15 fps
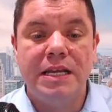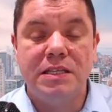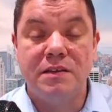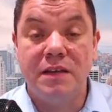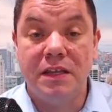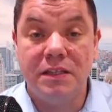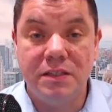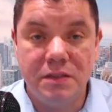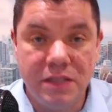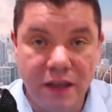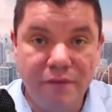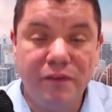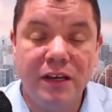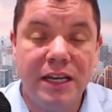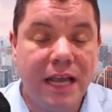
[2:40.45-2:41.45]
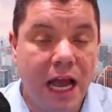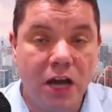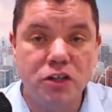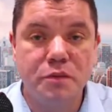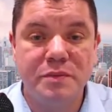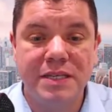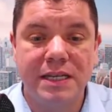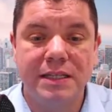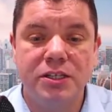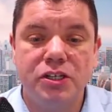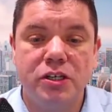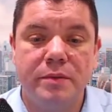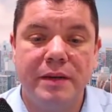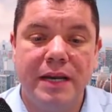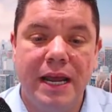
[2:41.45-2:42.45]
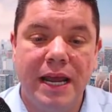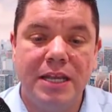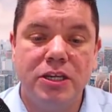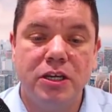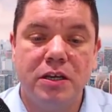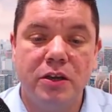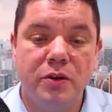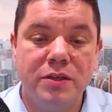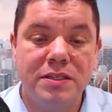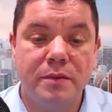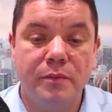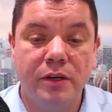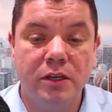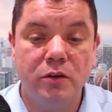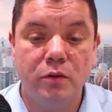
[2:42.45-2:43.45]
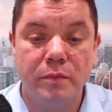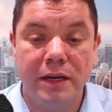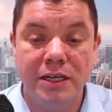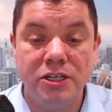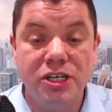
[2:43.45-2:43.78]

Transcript: It's definitely one hundred percent legitimate, and you can earn some really good money.